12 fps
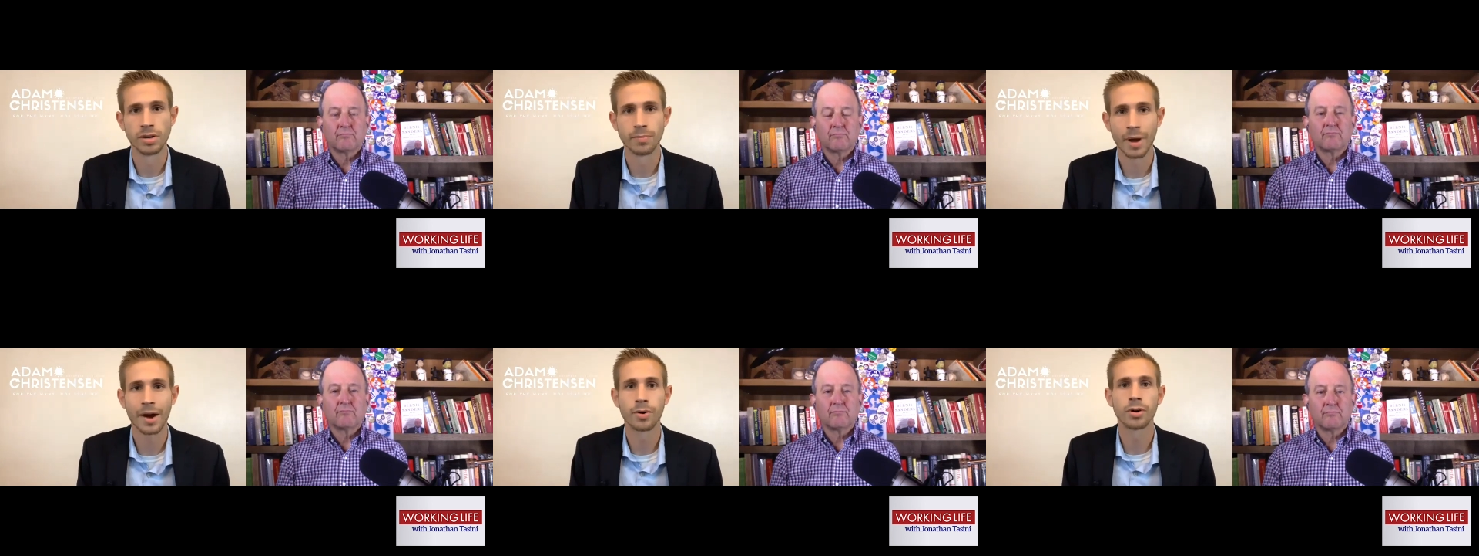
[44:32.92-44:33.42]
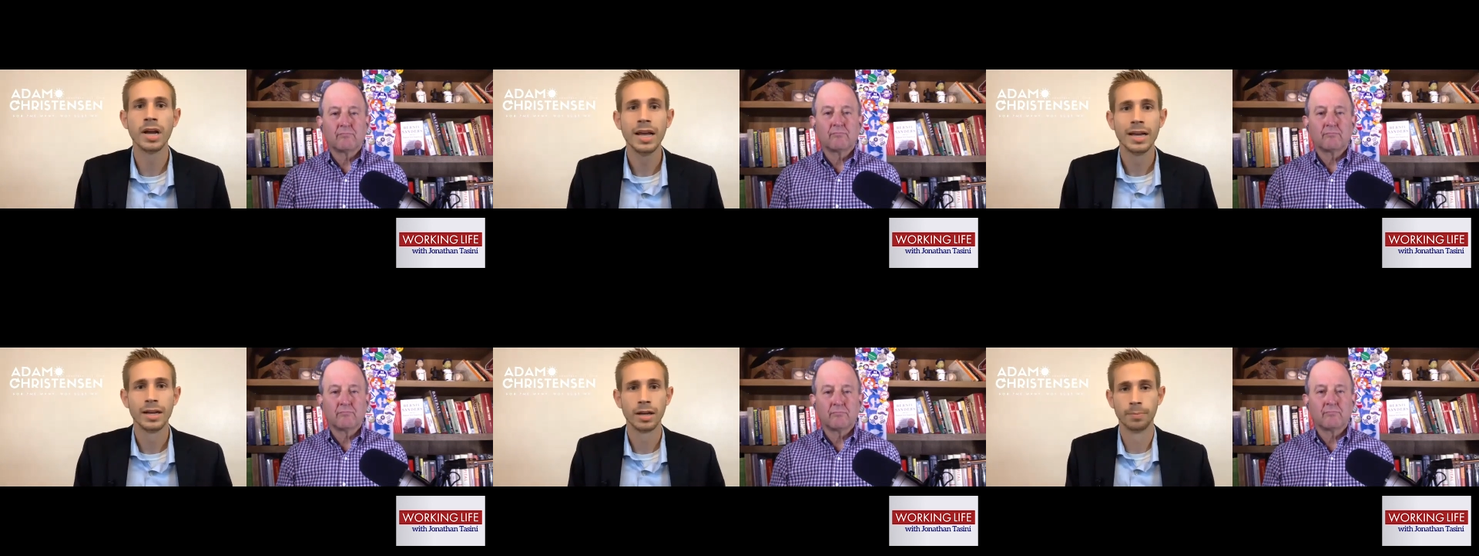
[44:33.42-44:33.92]
Speaker 1: power,
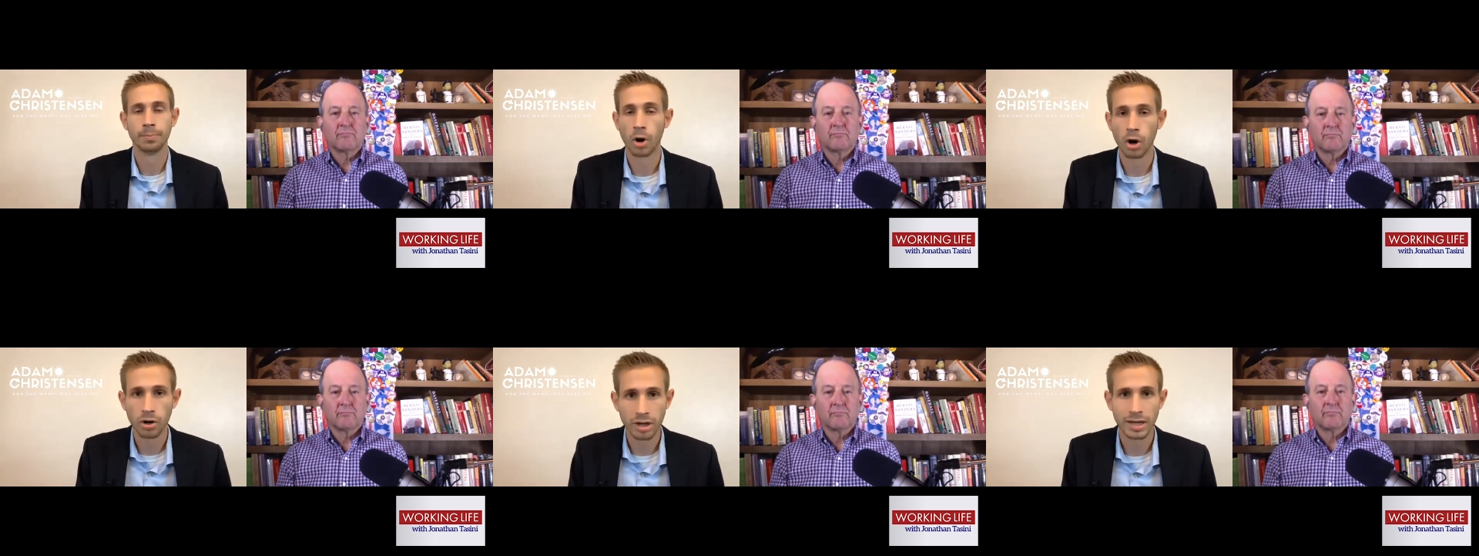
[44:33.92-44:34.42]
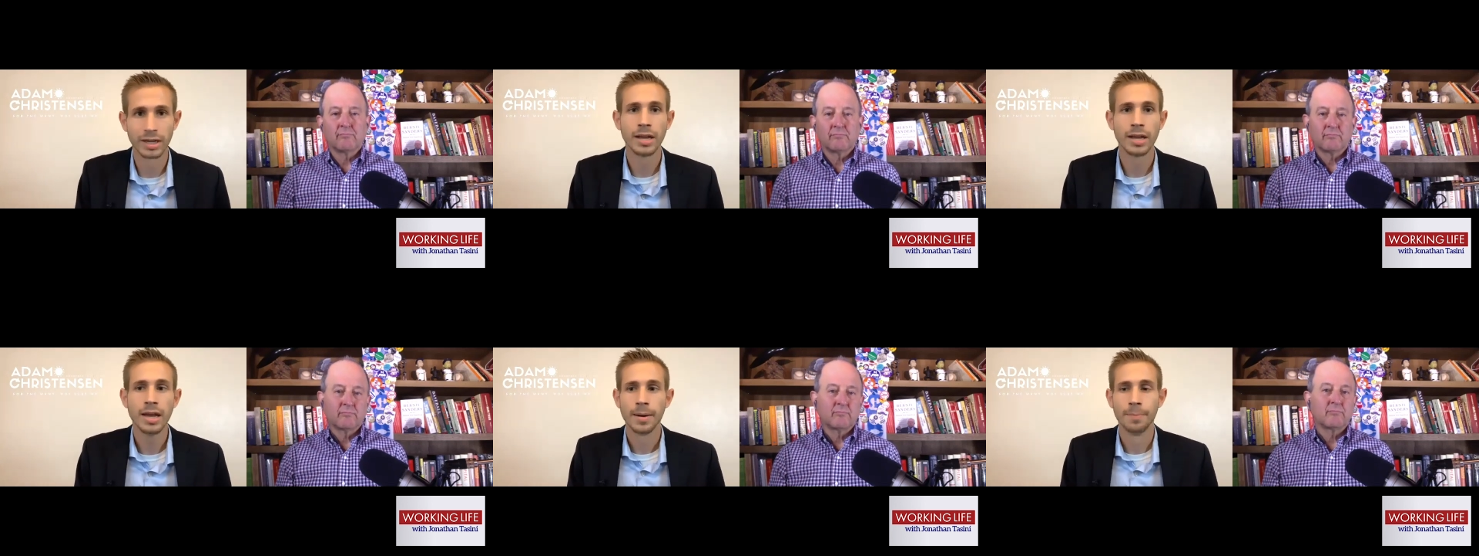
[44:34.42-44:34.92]
bargaining.
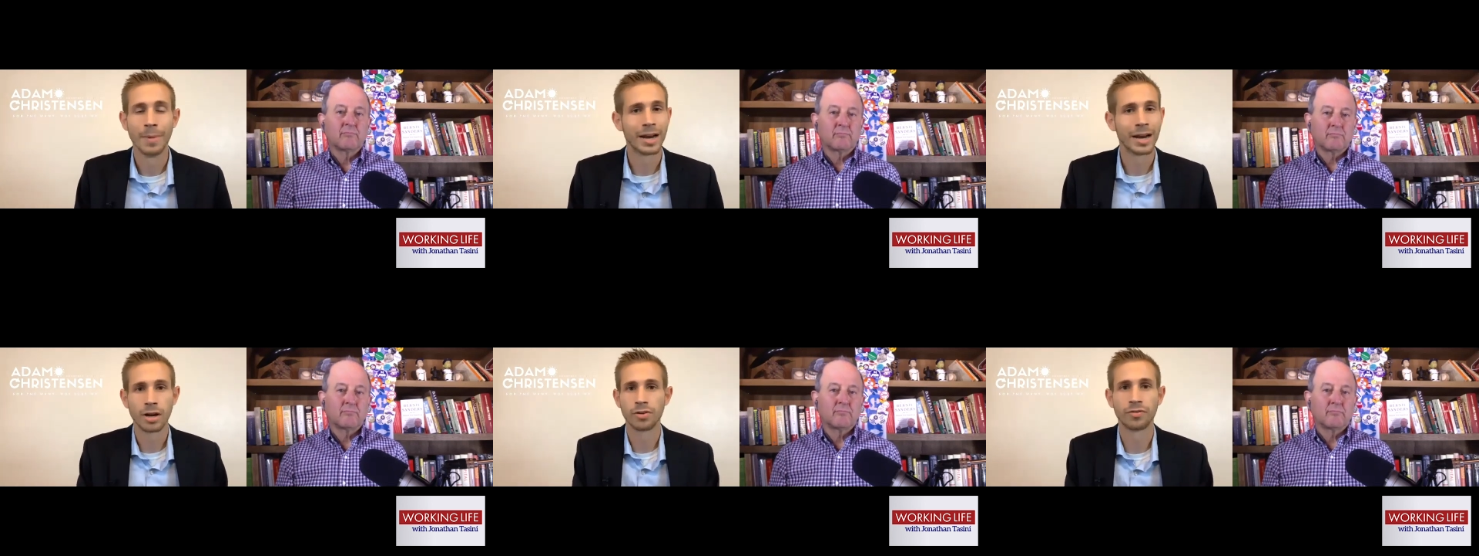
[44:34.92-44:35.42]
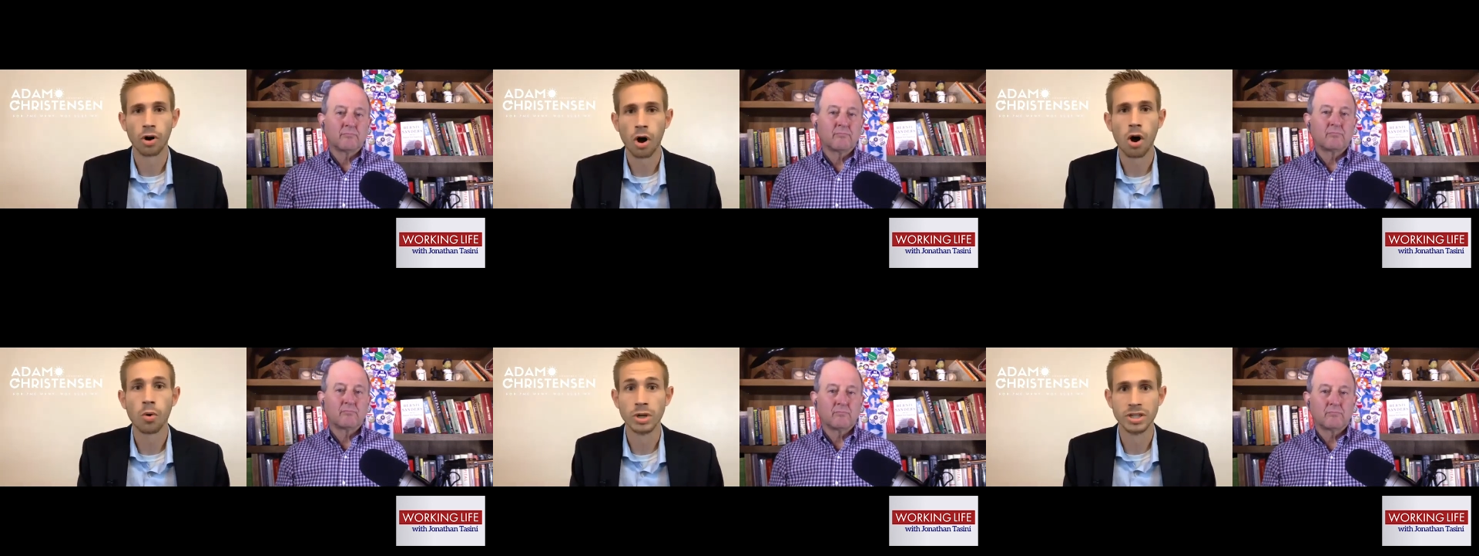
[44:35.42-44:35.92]
Medicare for
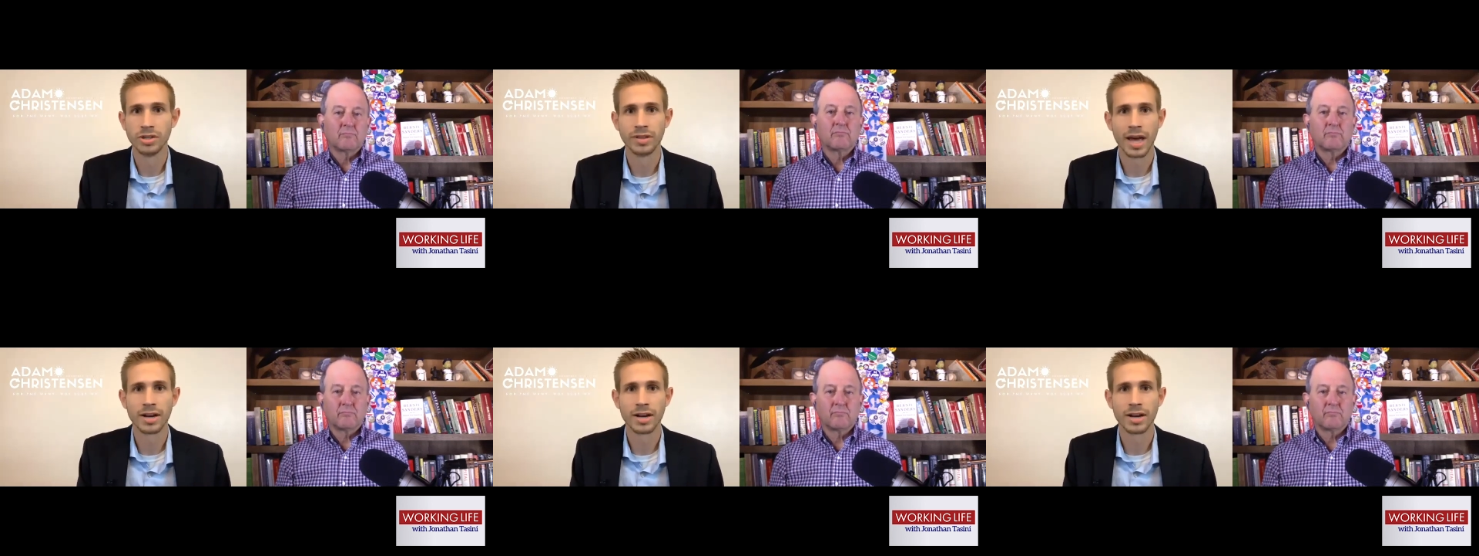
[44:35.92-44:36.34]
all would do that as